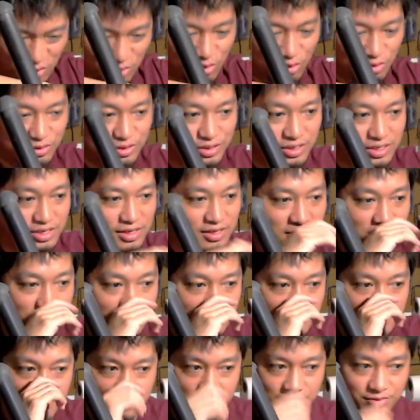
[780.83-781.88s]
hold
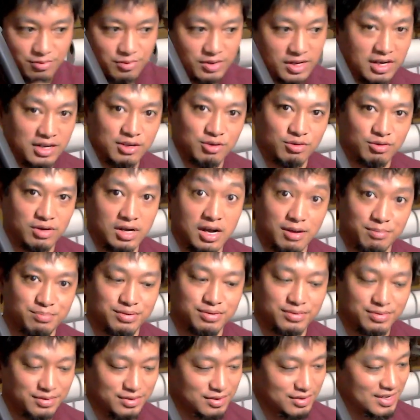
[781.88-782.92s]
the radio up,
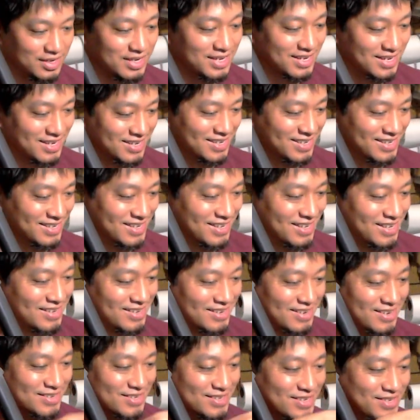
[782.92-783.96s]
because